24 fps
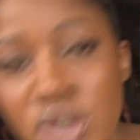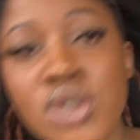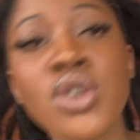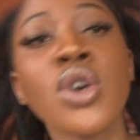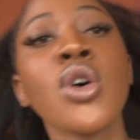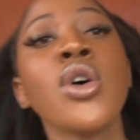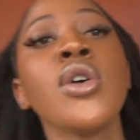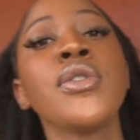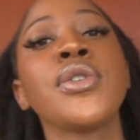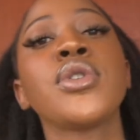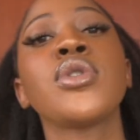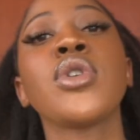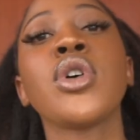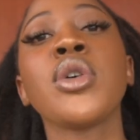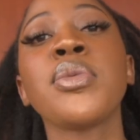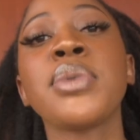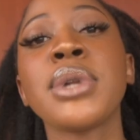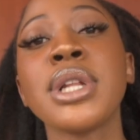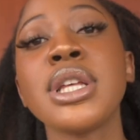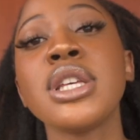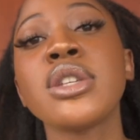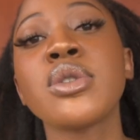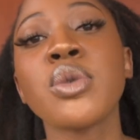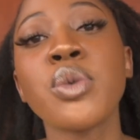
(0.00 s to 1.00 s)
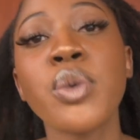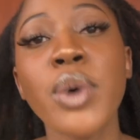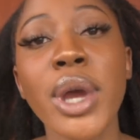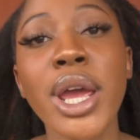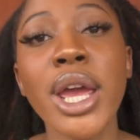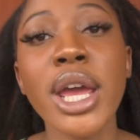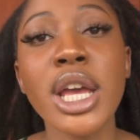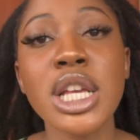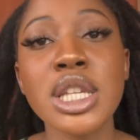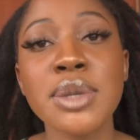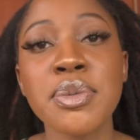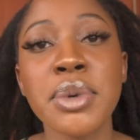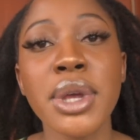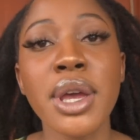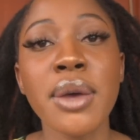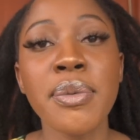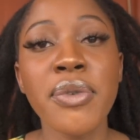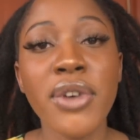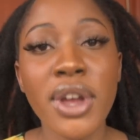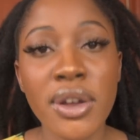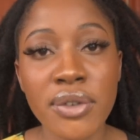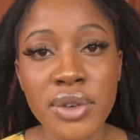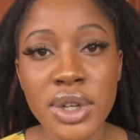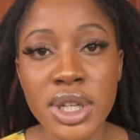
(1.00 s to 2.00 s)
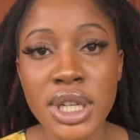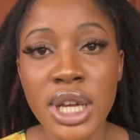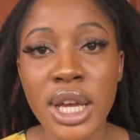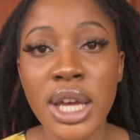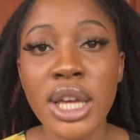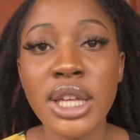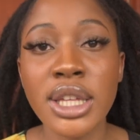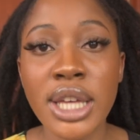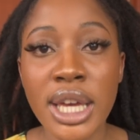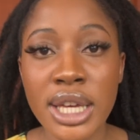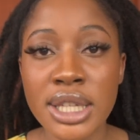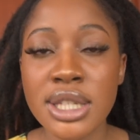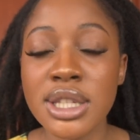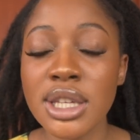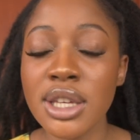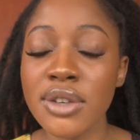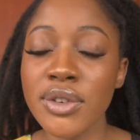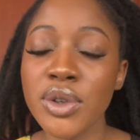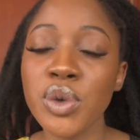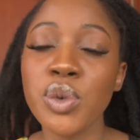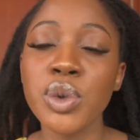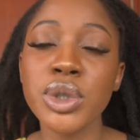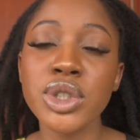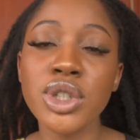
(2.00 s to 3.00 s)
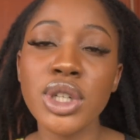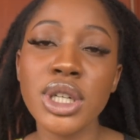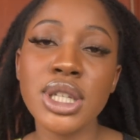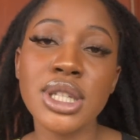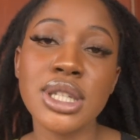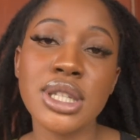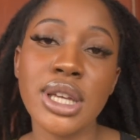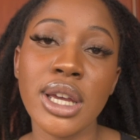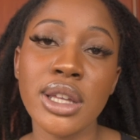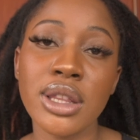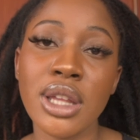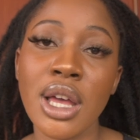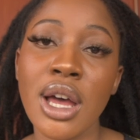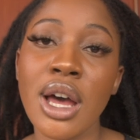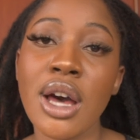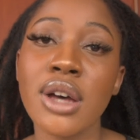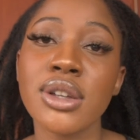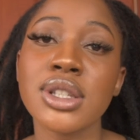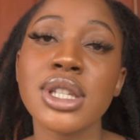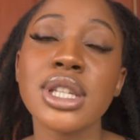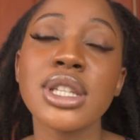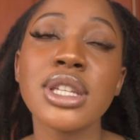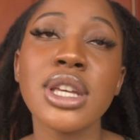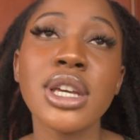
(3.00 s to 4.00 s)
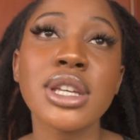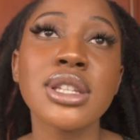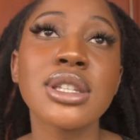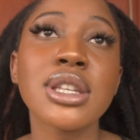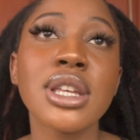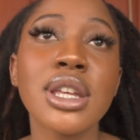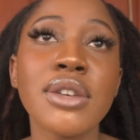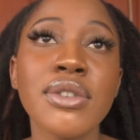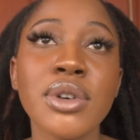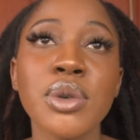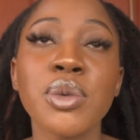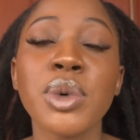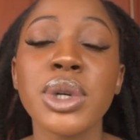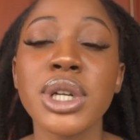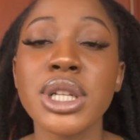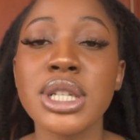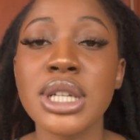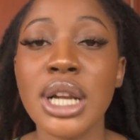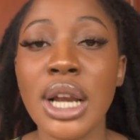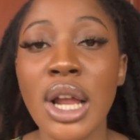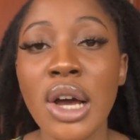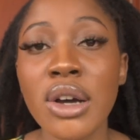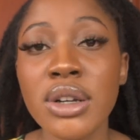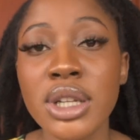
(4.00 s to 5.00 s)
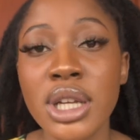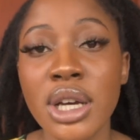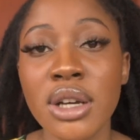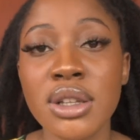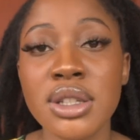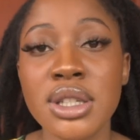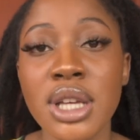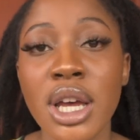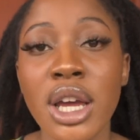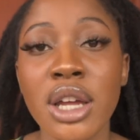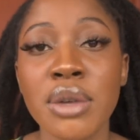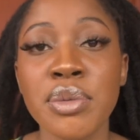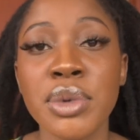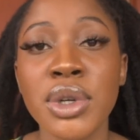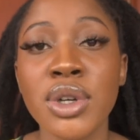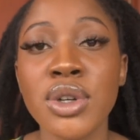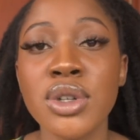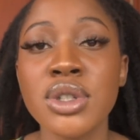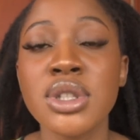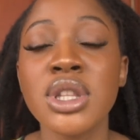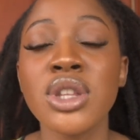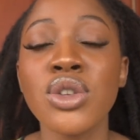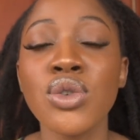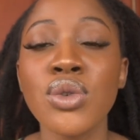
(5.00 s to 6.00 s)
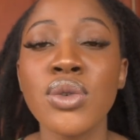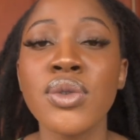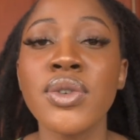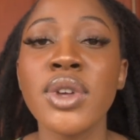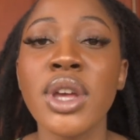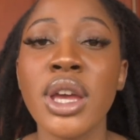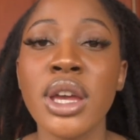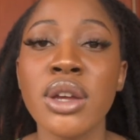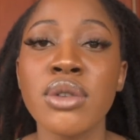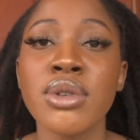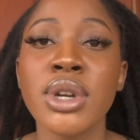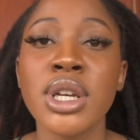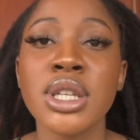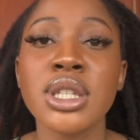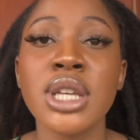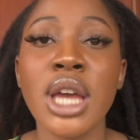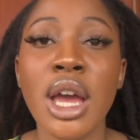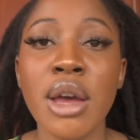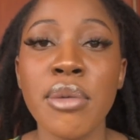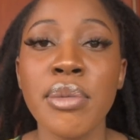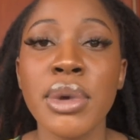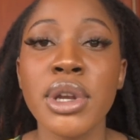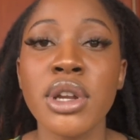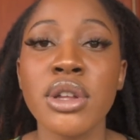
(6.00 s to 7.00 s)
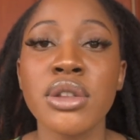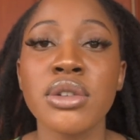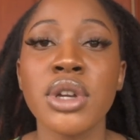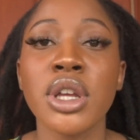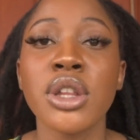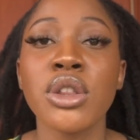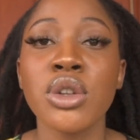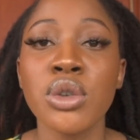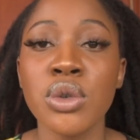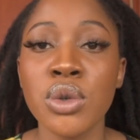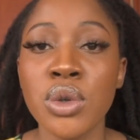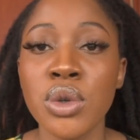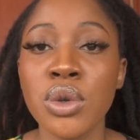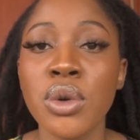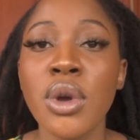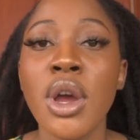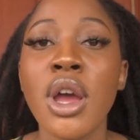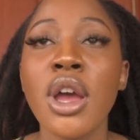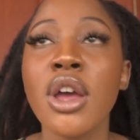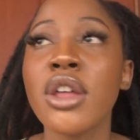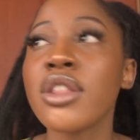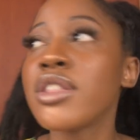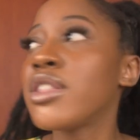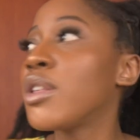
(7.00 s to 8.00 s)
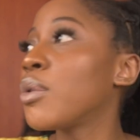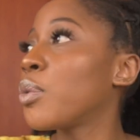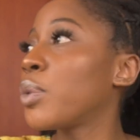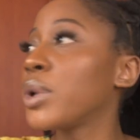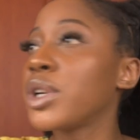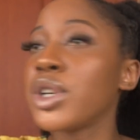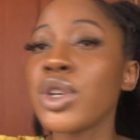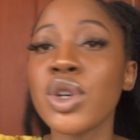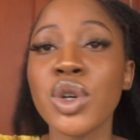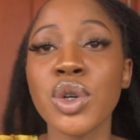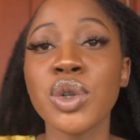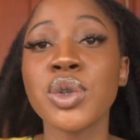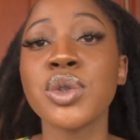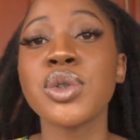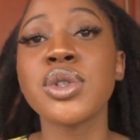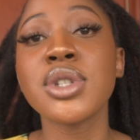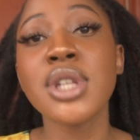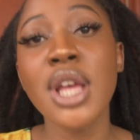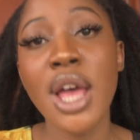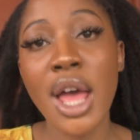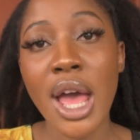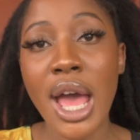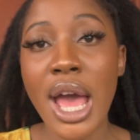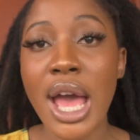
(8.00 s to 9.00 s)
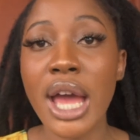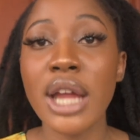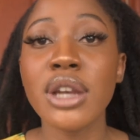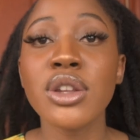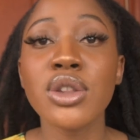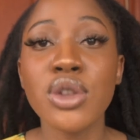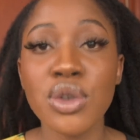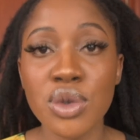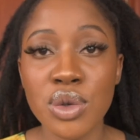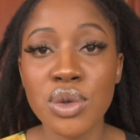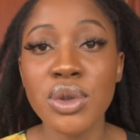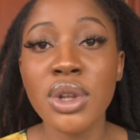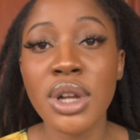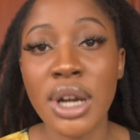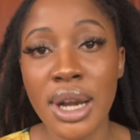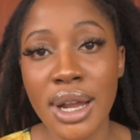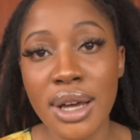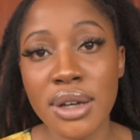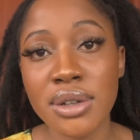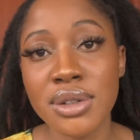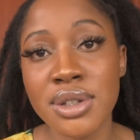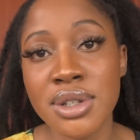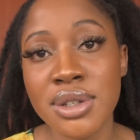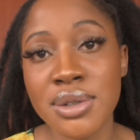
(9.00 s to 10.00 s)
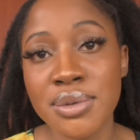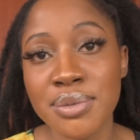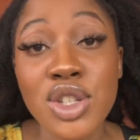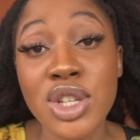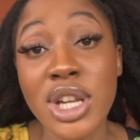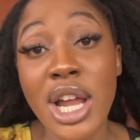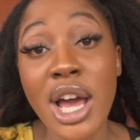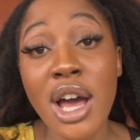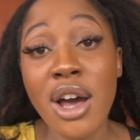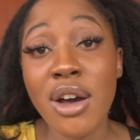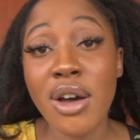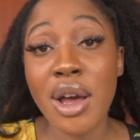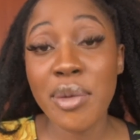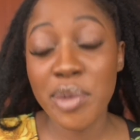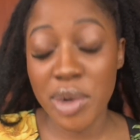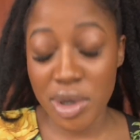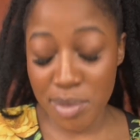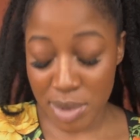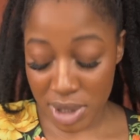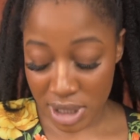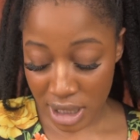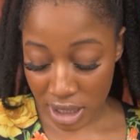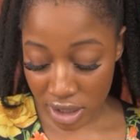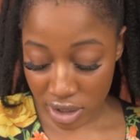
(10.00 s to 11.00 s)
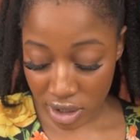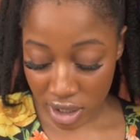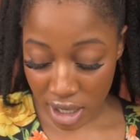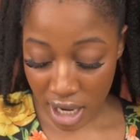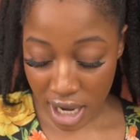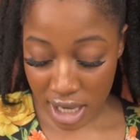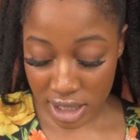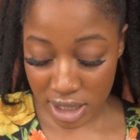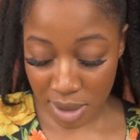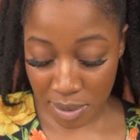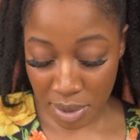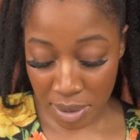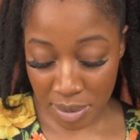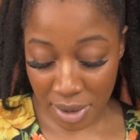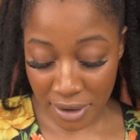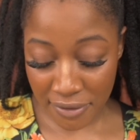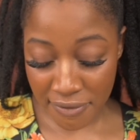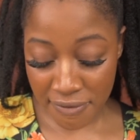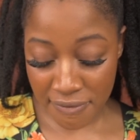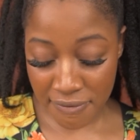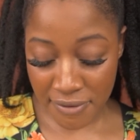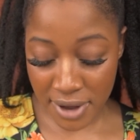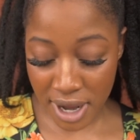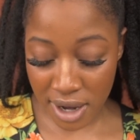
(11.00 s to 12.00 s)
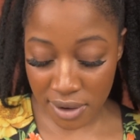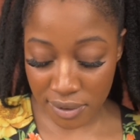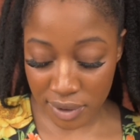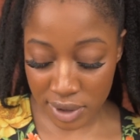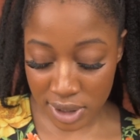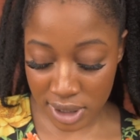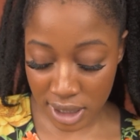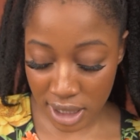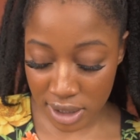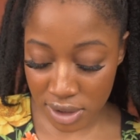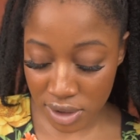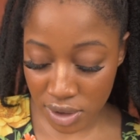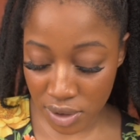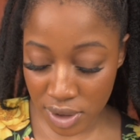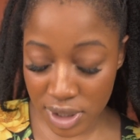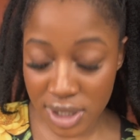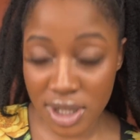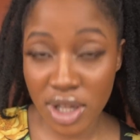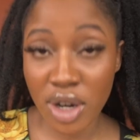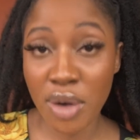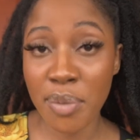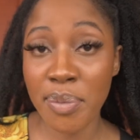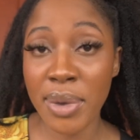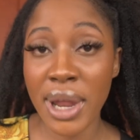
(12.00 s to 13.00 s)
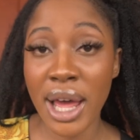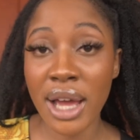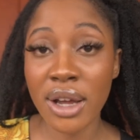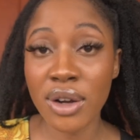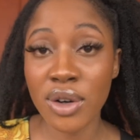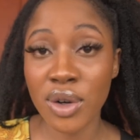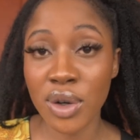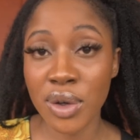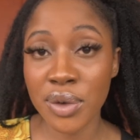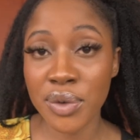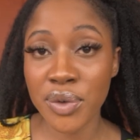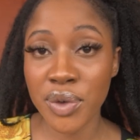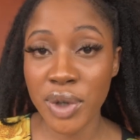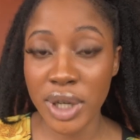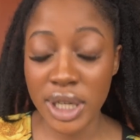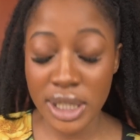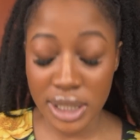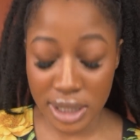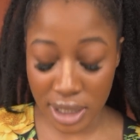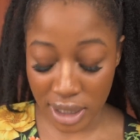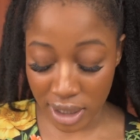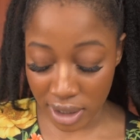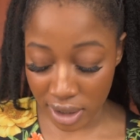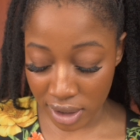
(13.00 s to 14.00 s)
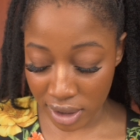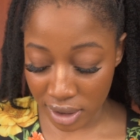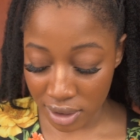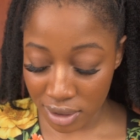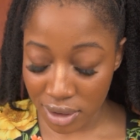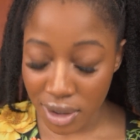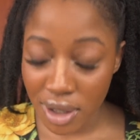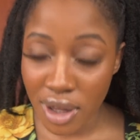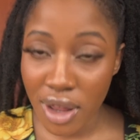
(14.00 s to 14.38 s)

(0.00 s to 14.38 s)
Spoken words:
So overall, please wear SPF every day. Yes, even when you're inside the house, and yes, even when it's cloudy outside, because the UVA rays can penetrate through the windows and through the clouds. So now I'm gonna be telling you guys about my favorite sunscreens that are black girl friendly,